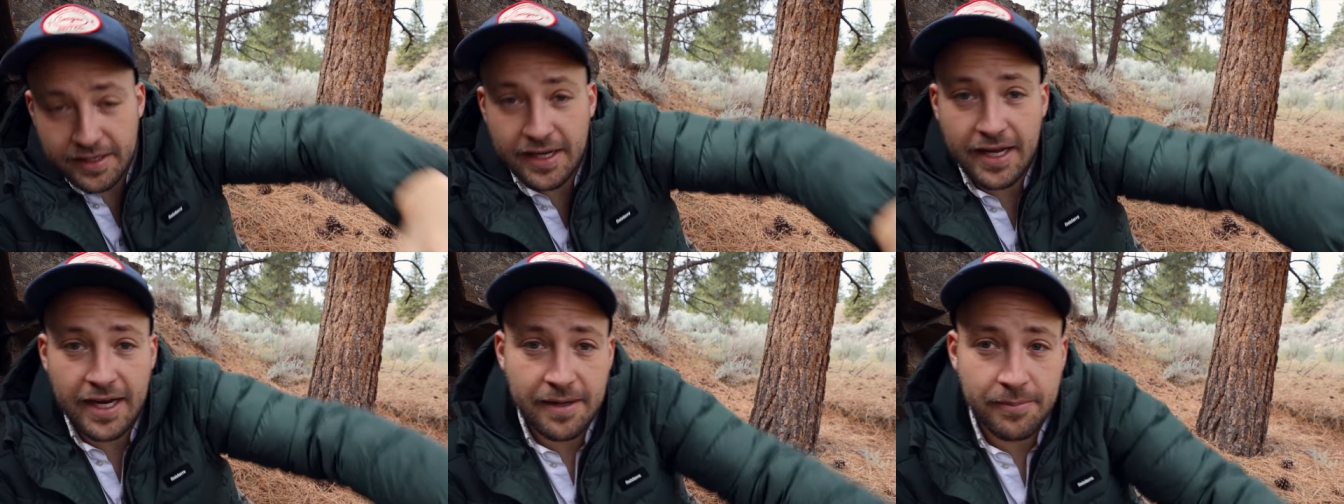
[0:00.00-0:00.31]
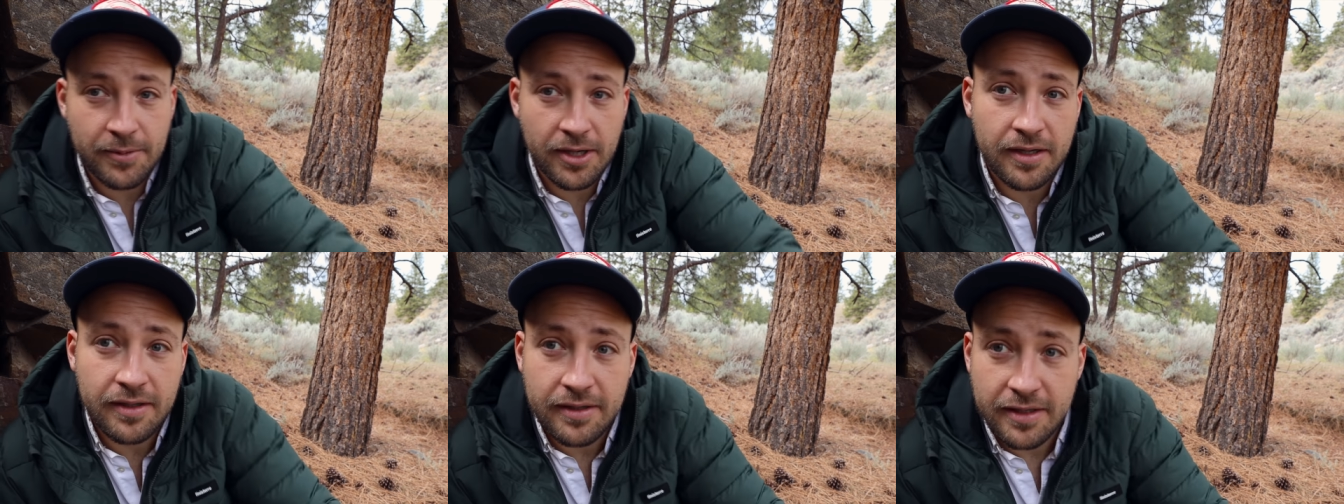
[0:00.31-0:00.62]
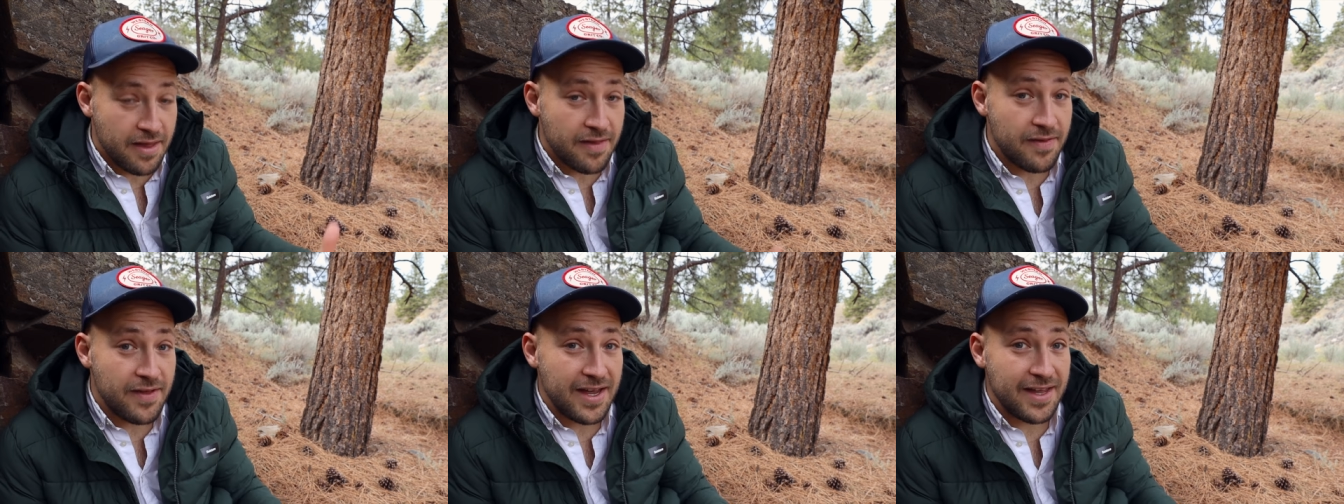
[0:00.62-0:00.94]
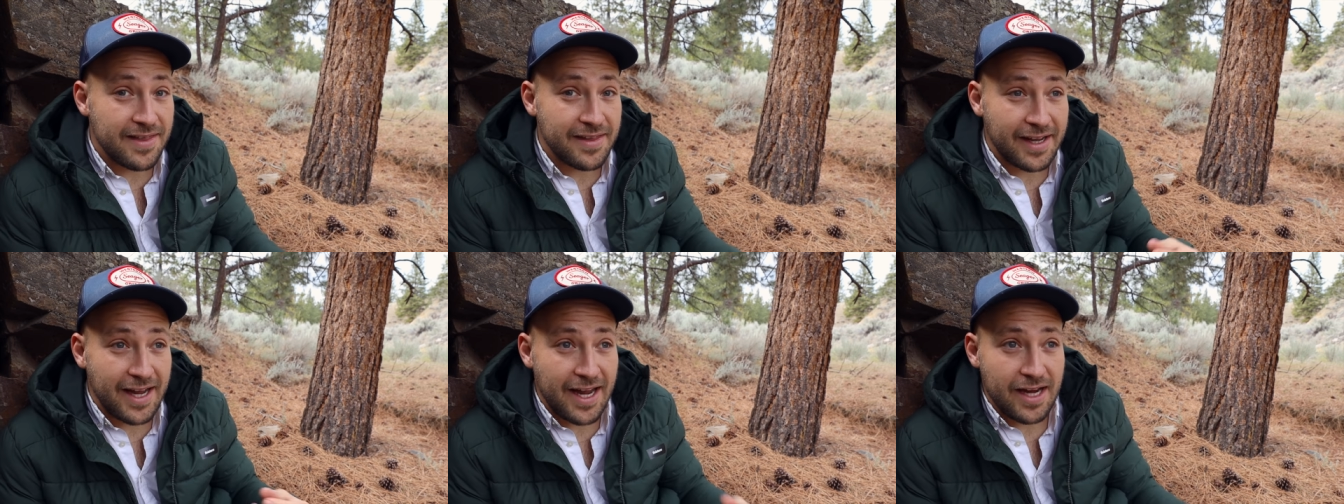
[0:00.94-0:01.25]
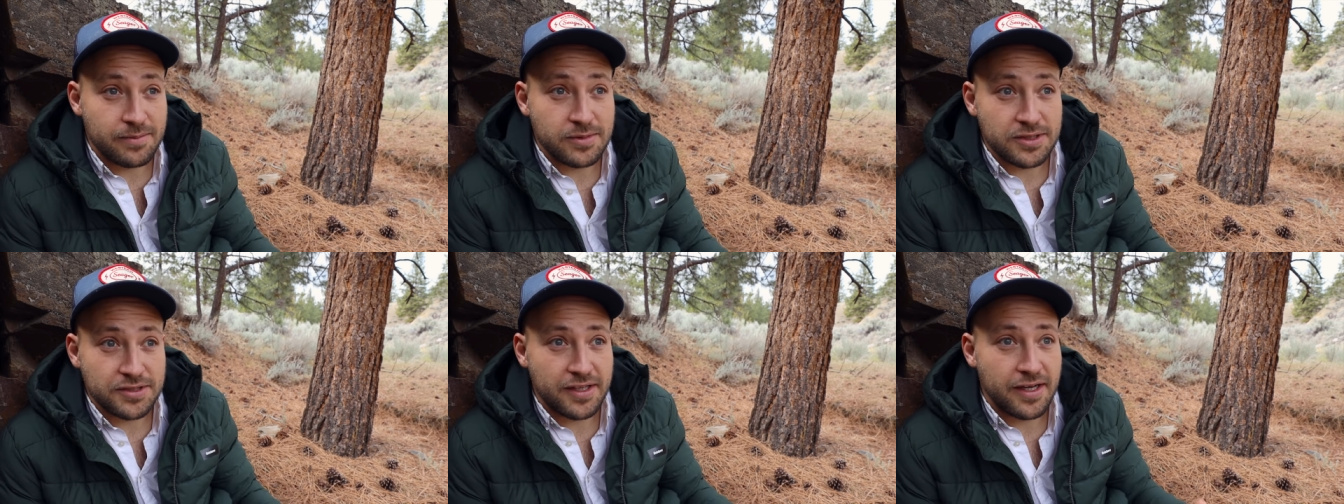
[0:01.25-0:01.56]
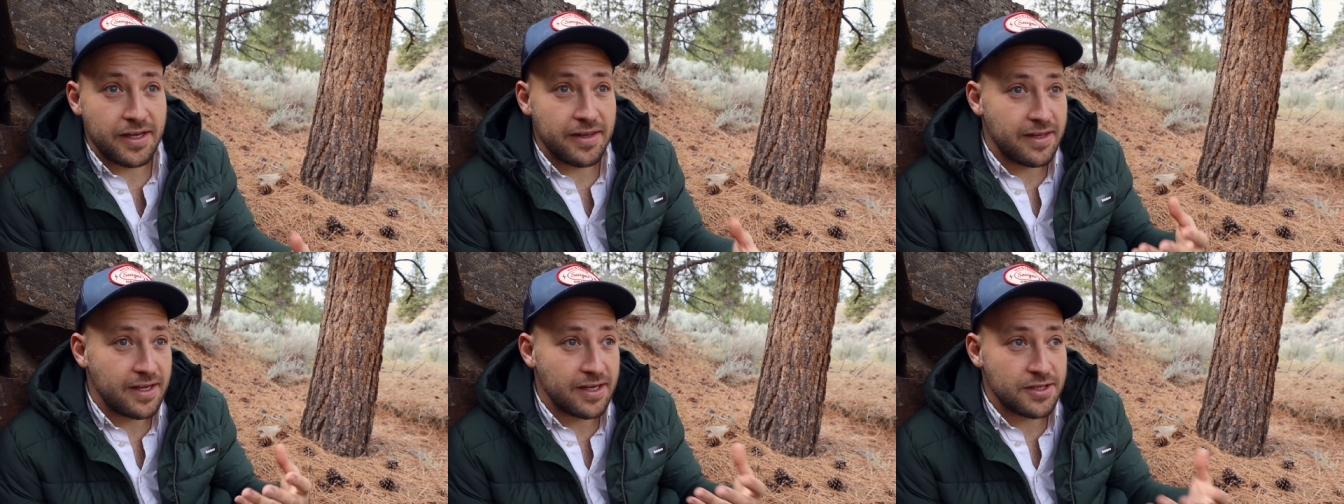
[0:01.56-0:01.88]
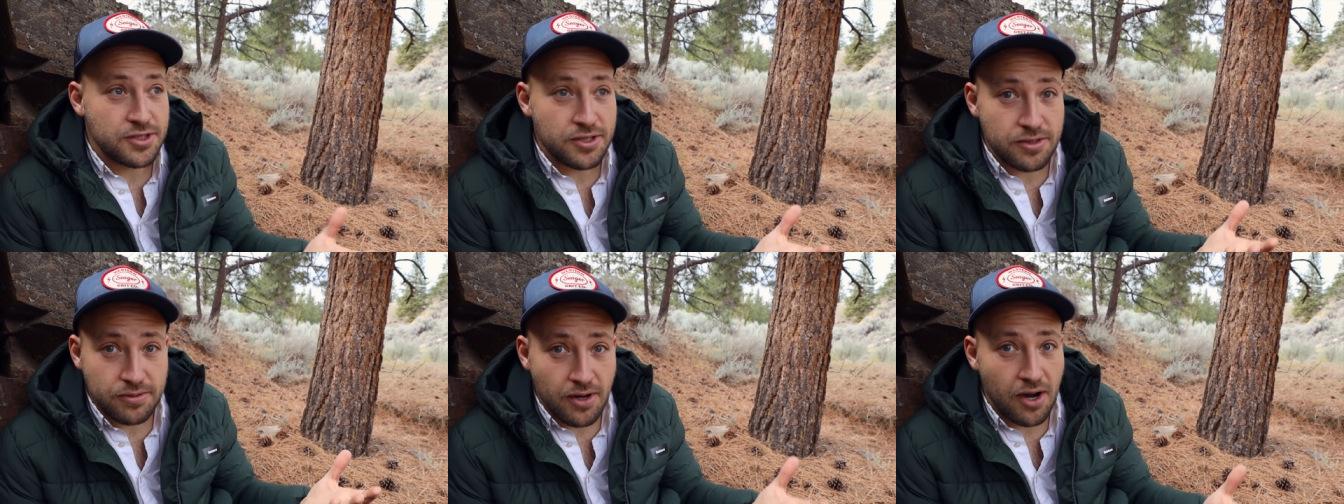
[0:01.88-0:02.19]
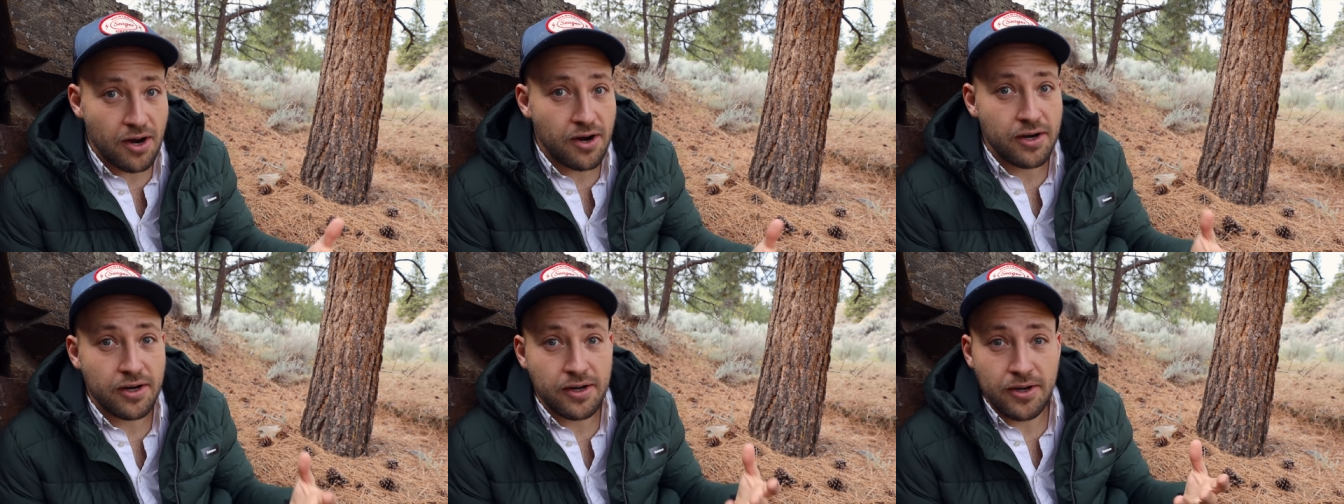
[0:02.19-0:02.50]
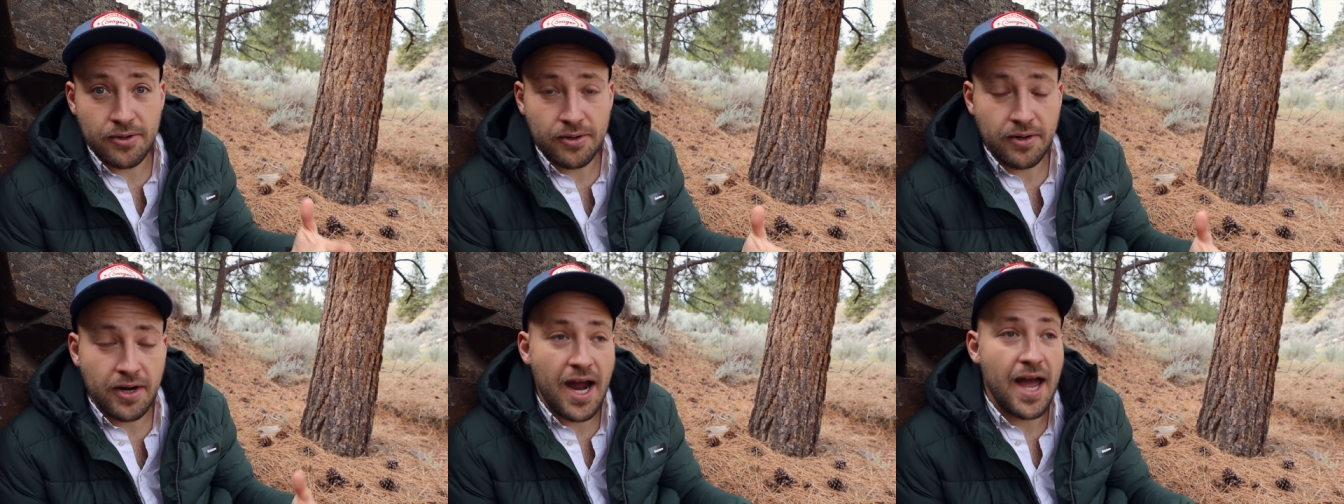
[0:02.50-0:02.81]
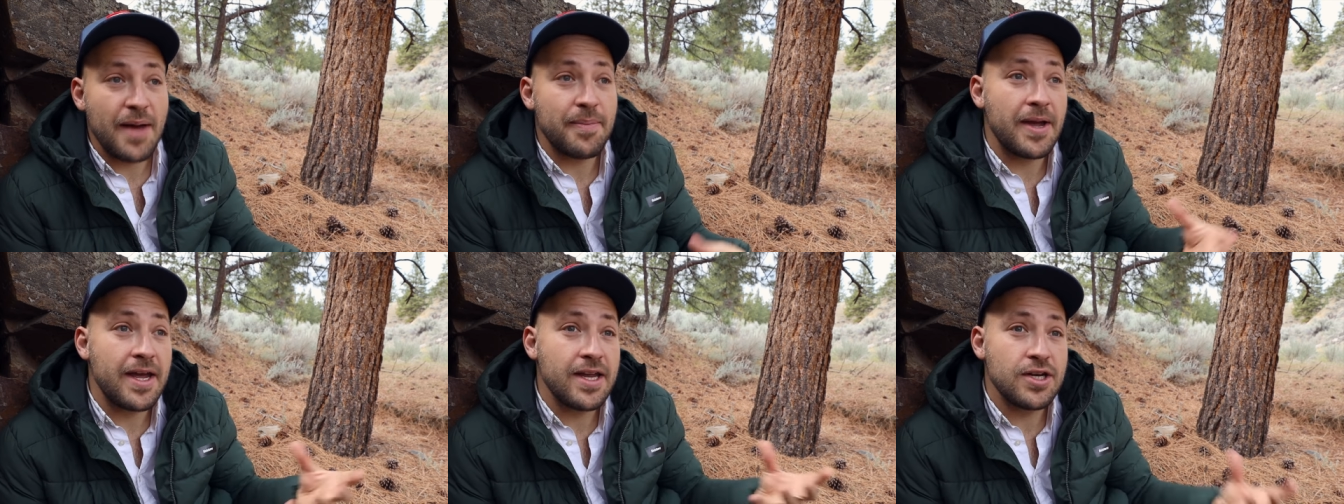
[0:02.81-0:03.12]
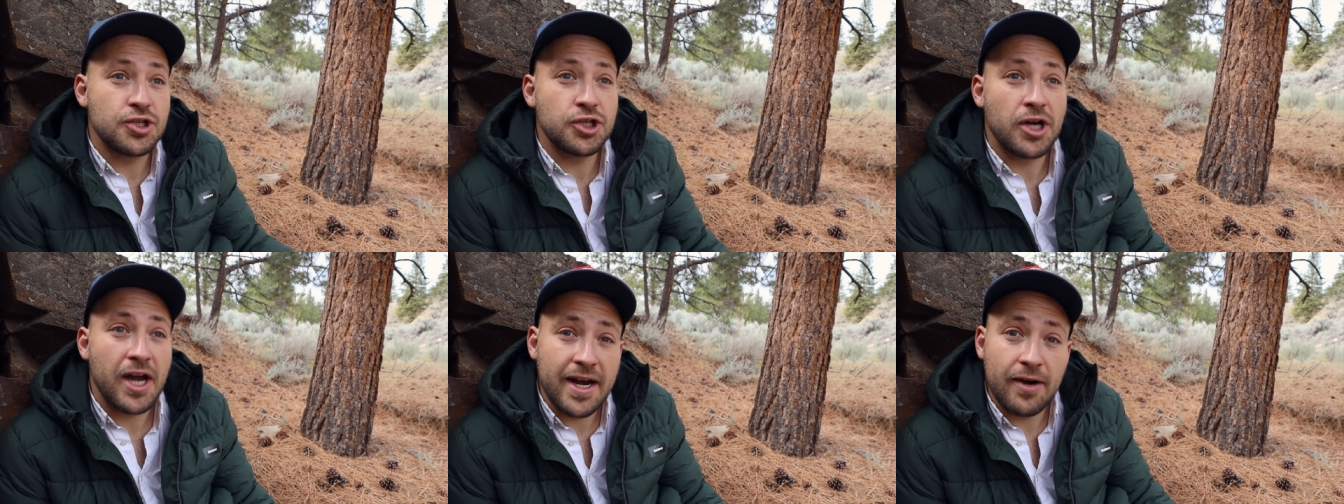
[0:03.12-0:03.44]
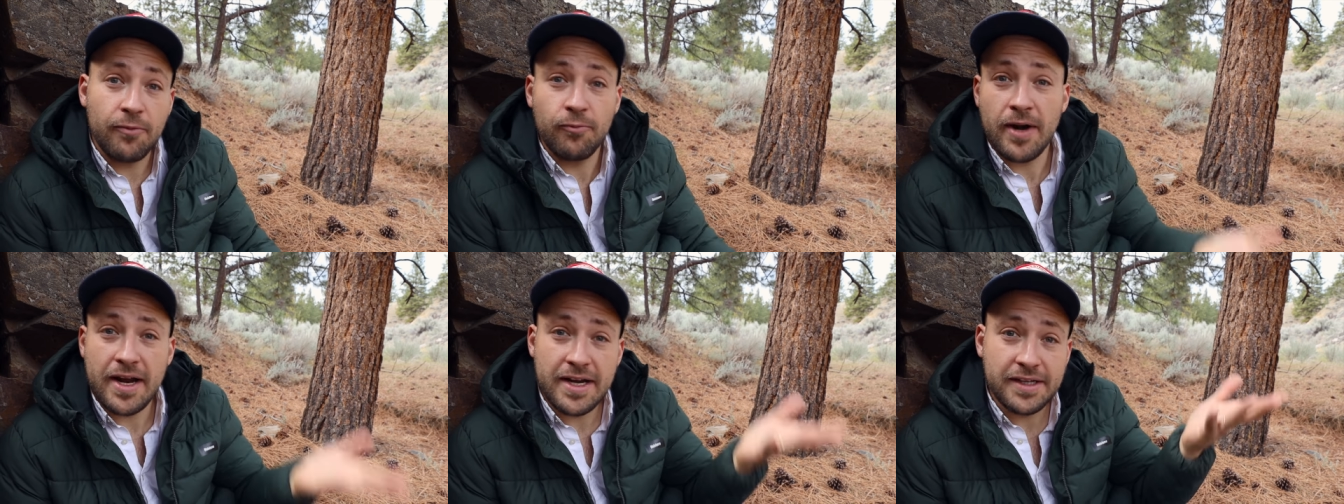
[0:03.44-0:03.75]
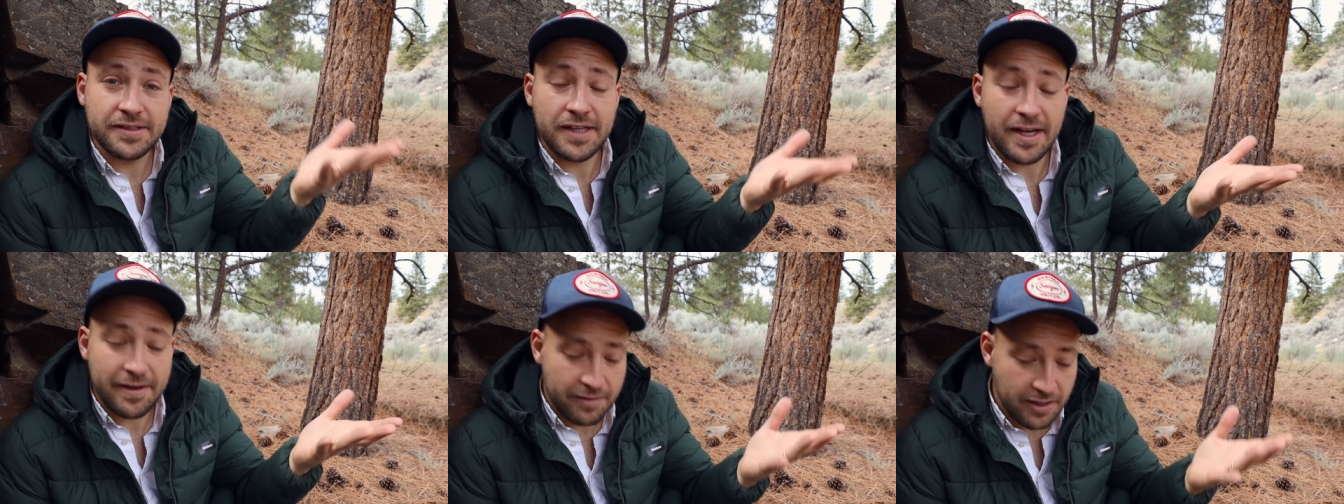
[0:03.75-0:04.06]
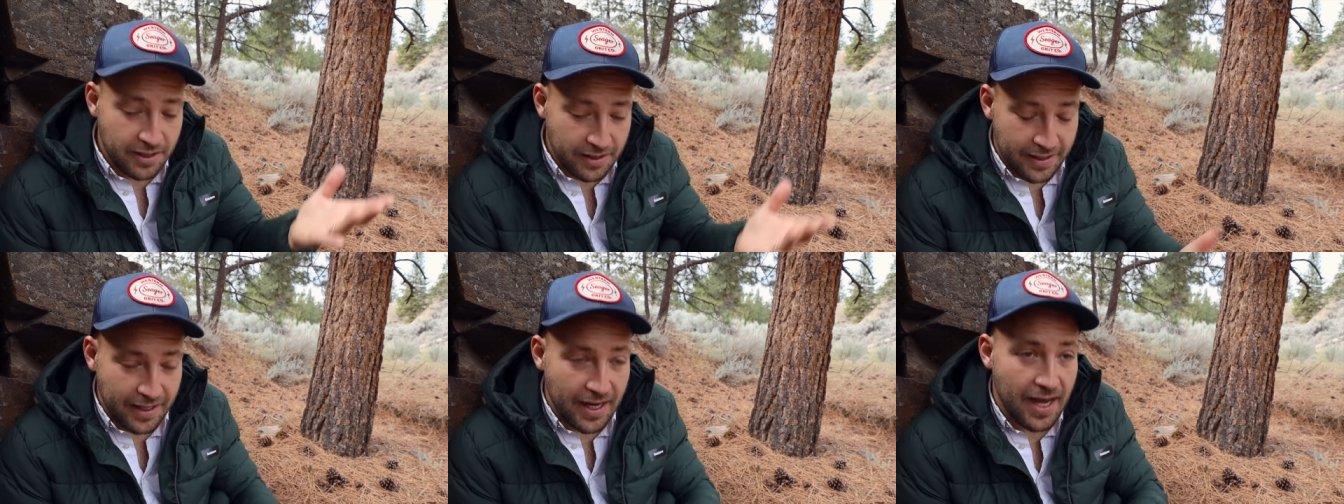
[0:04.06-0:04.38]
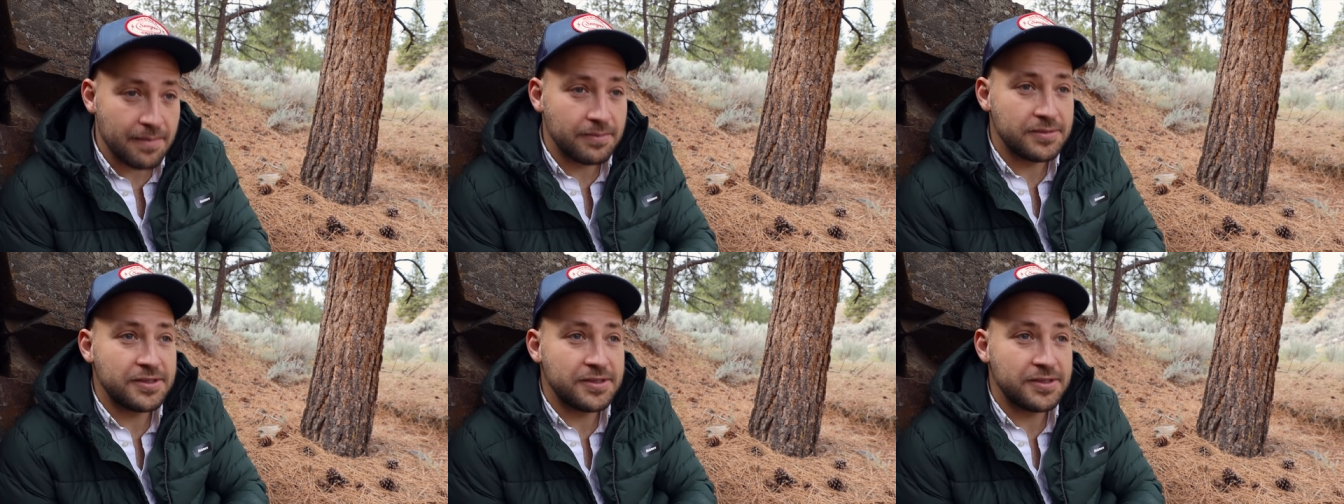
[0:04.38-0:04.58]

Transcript: the camera, then the camera is gonna think too dark, oh crap, and try to raise everything up.